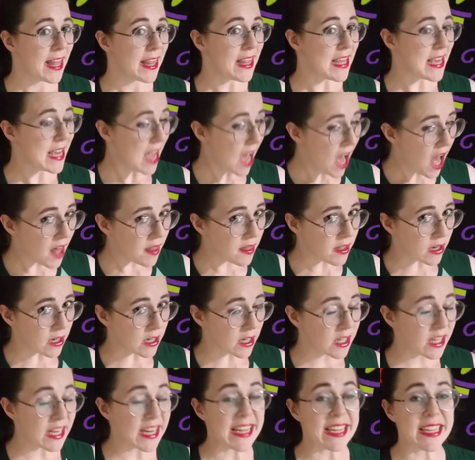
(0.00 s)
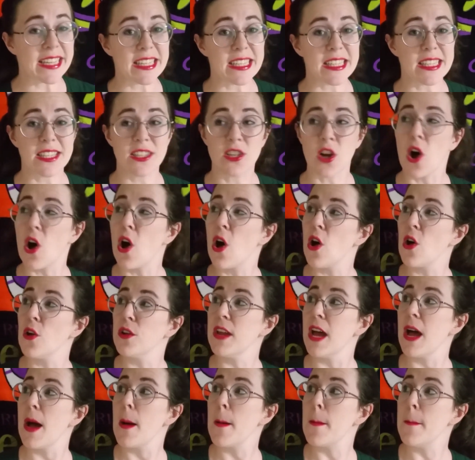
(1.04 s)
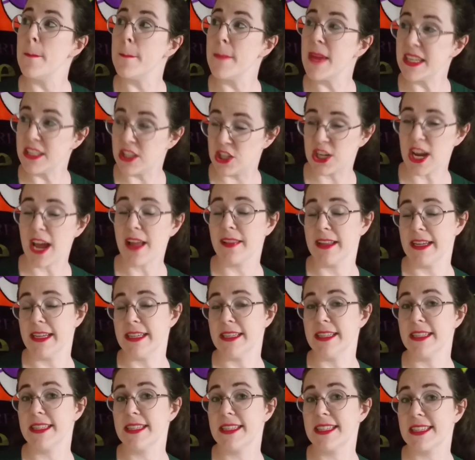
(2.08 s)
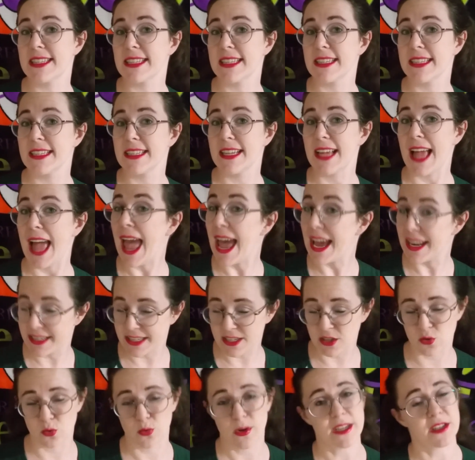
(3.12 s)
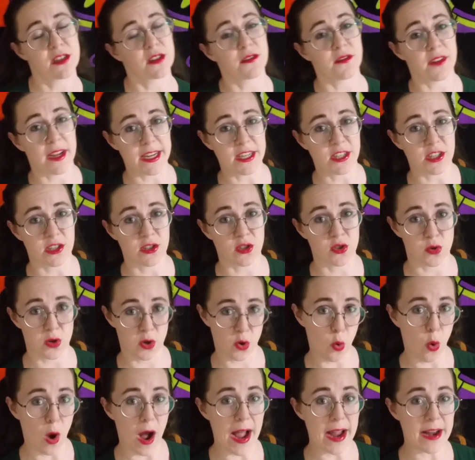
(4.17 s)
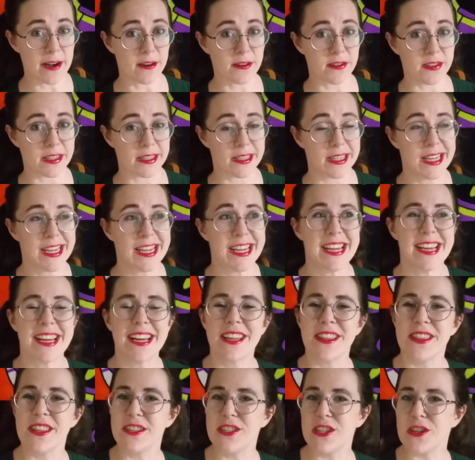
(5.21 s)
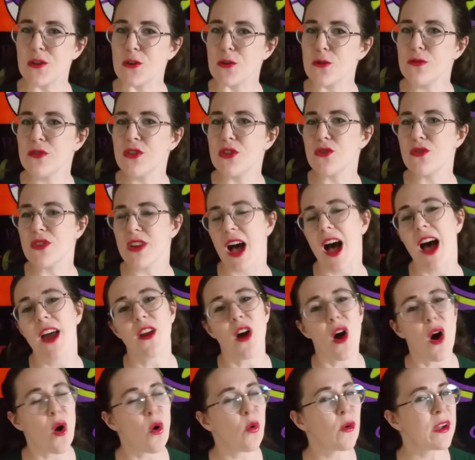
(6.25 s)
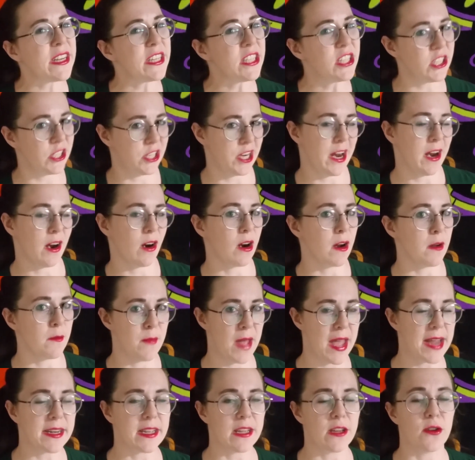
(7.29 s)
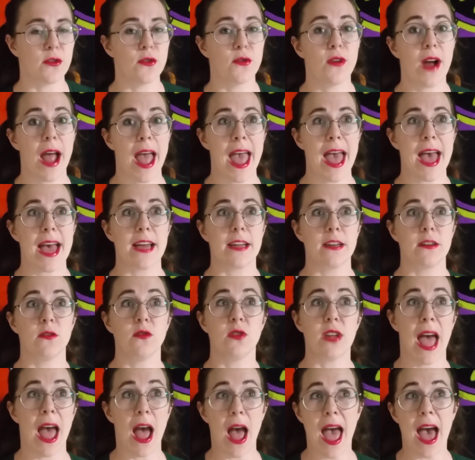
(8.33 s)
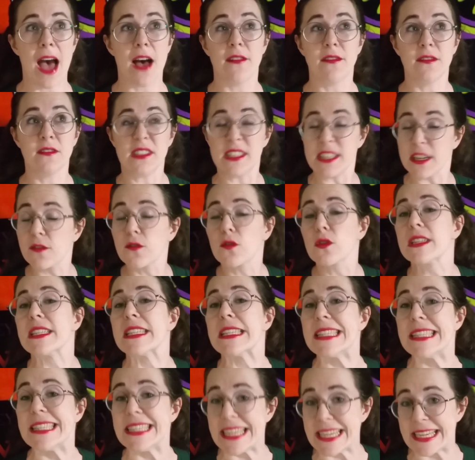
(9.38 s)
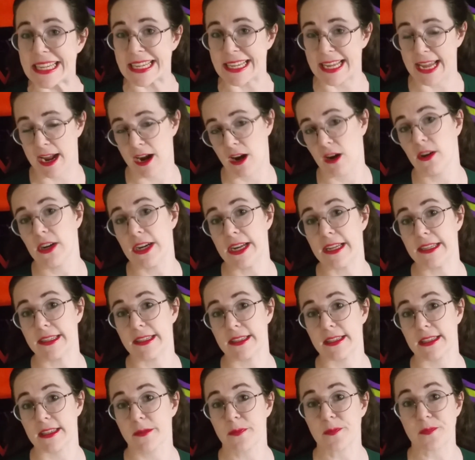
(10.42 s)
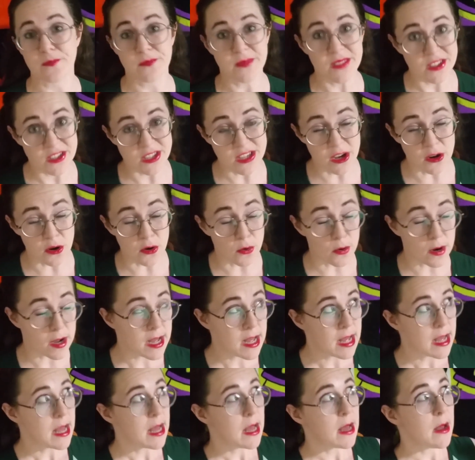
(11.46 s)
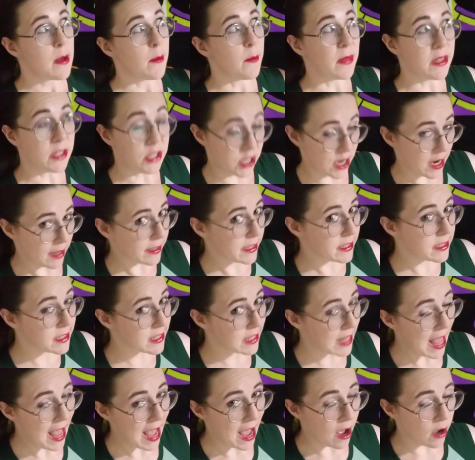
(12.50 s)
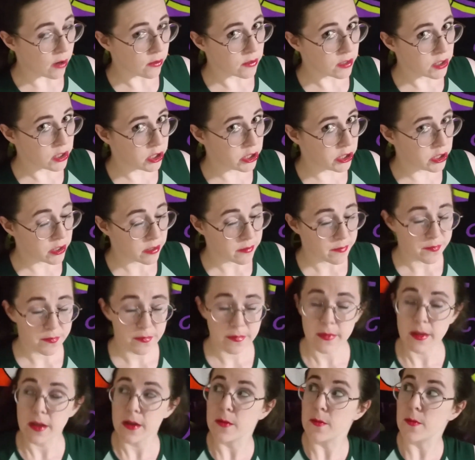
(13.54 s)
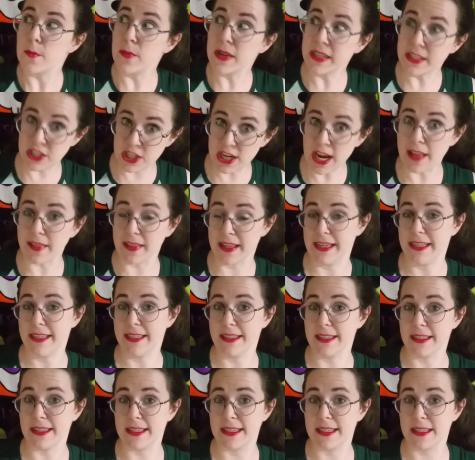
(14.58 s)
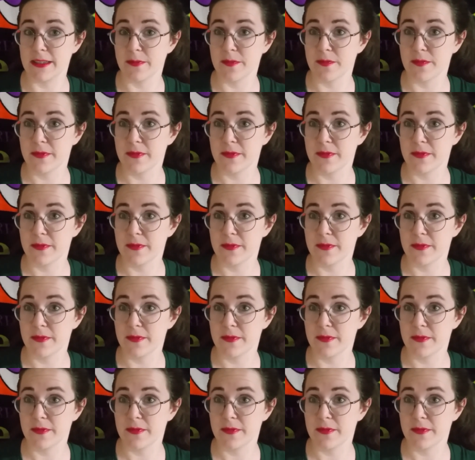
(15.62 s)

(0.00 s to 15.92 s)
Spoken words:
The other is called Magellans and is reservations required. The two do not always share a menu and have different seating areas. So, Magellans Lounge, Magellans.